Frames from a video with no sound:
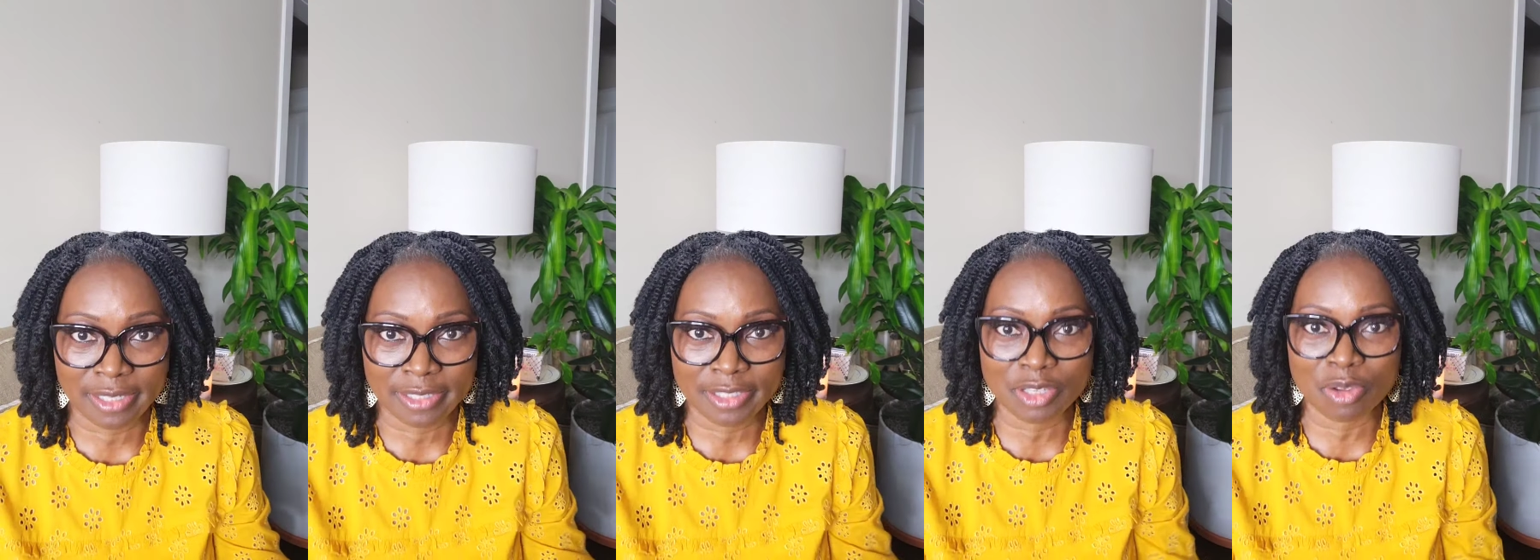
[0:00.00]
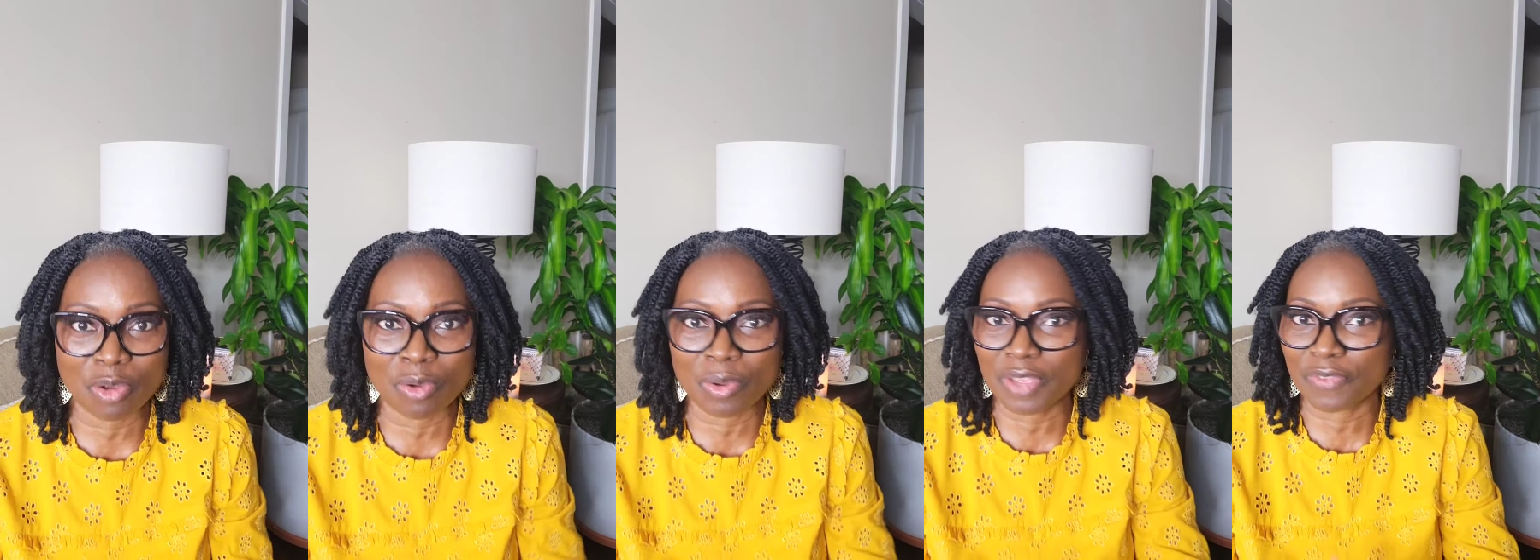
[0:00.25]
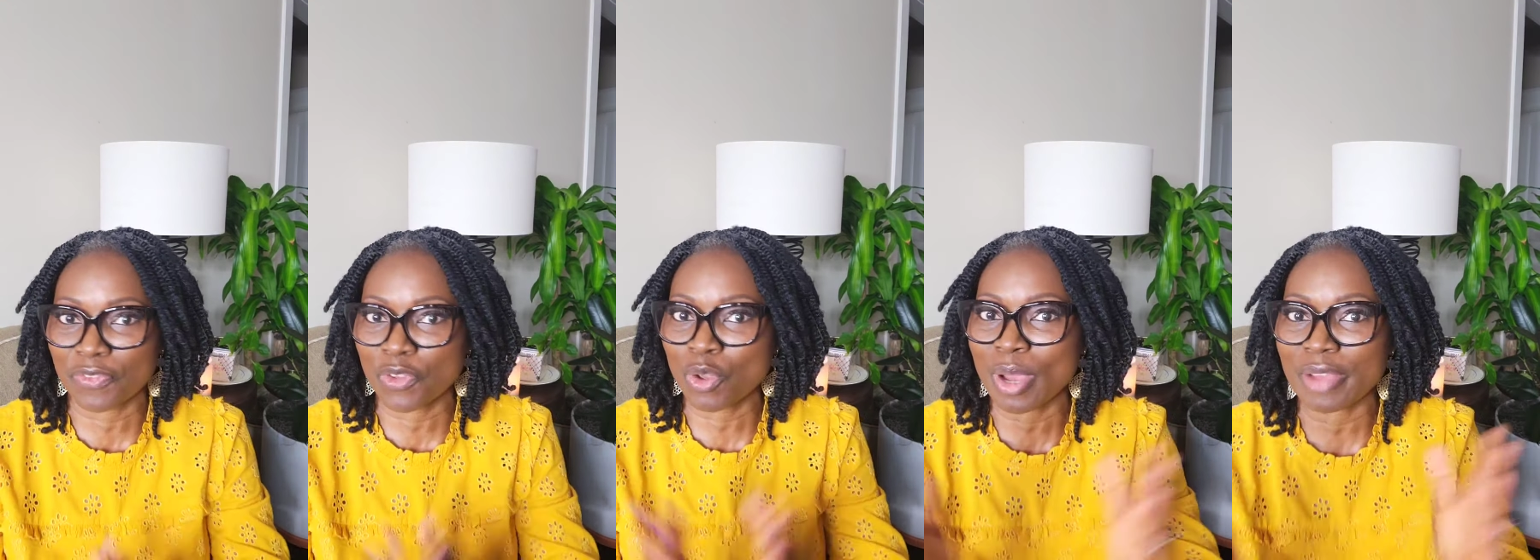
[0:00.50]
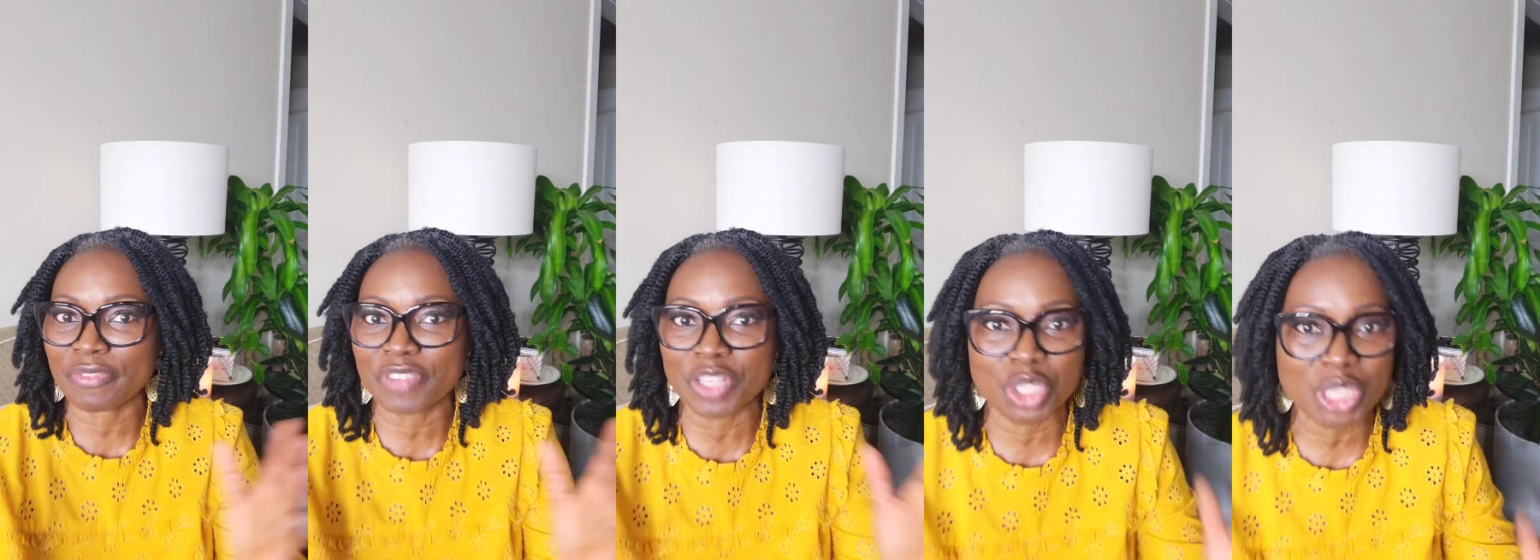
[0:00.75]
So if you
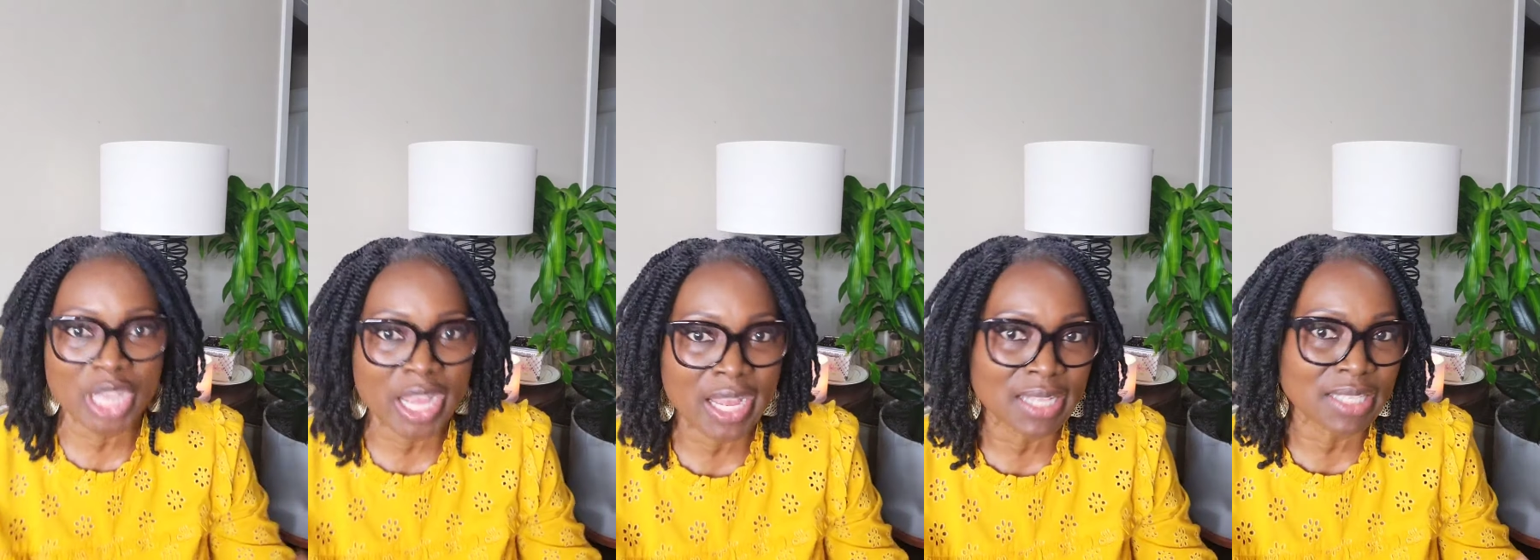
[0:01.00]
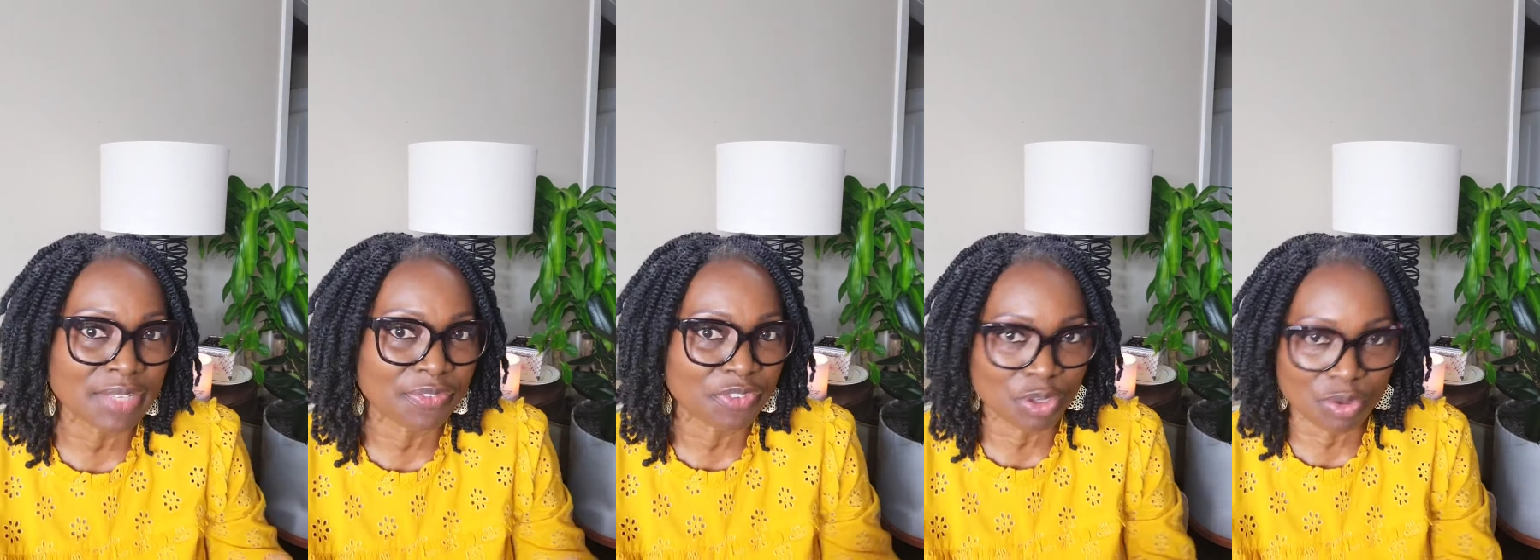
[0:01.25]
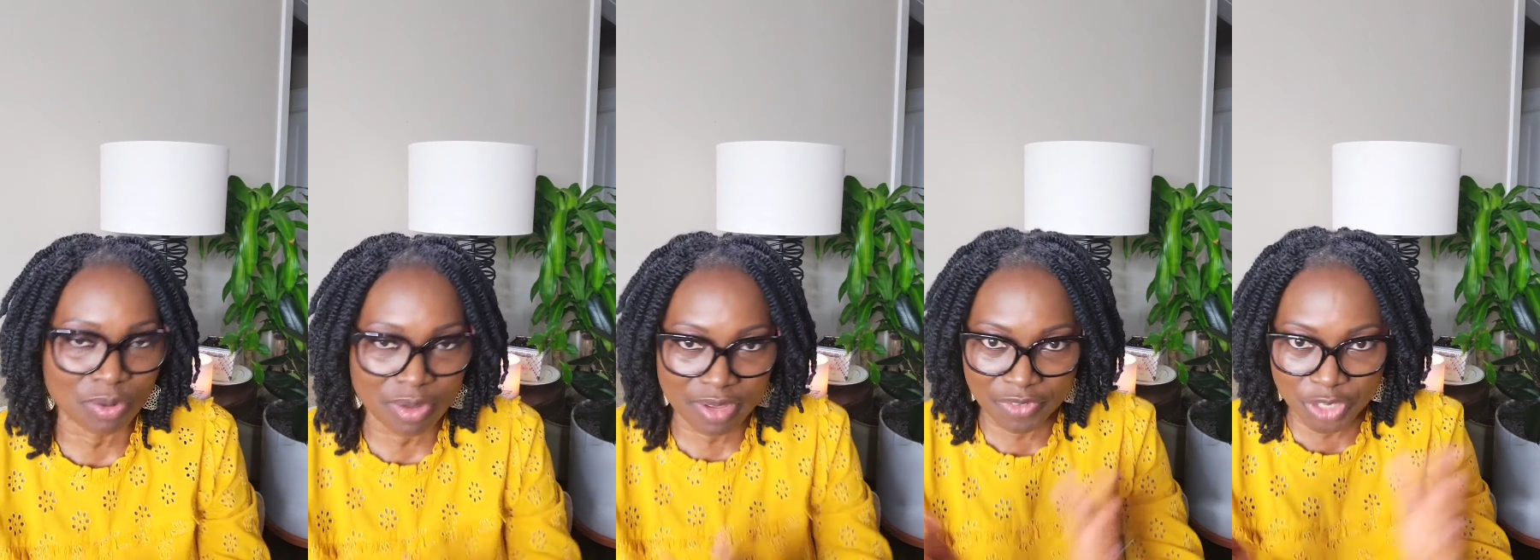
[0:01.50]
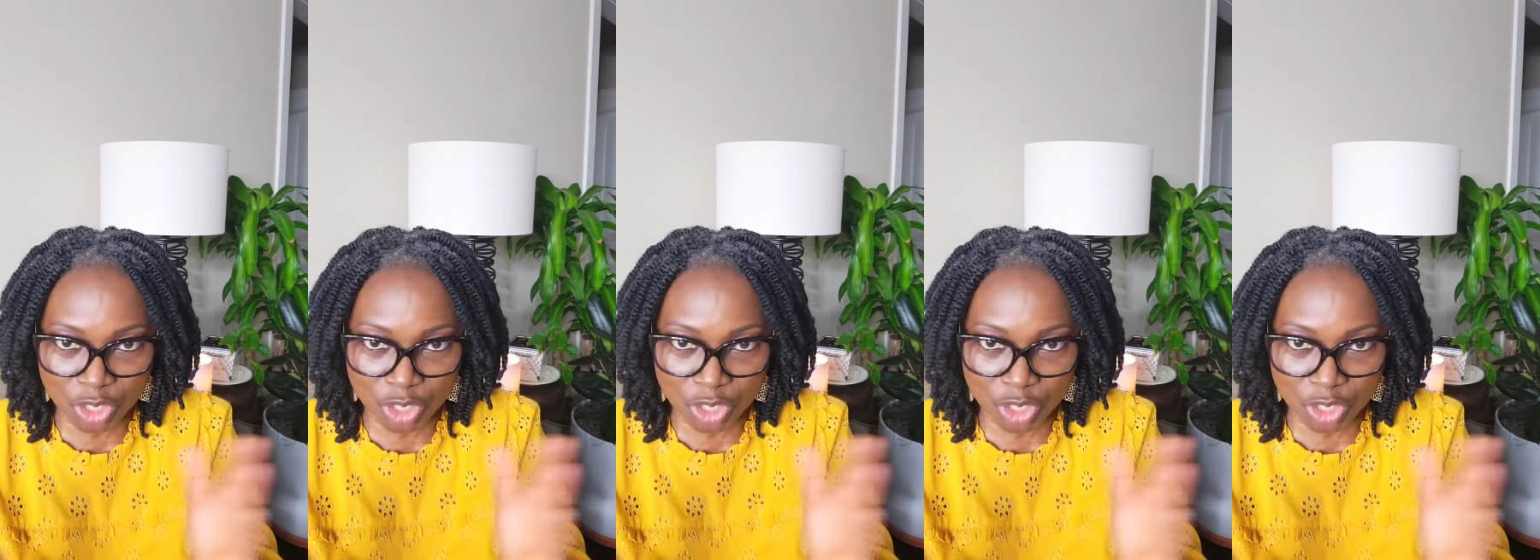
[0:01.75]
have a child, if you don't have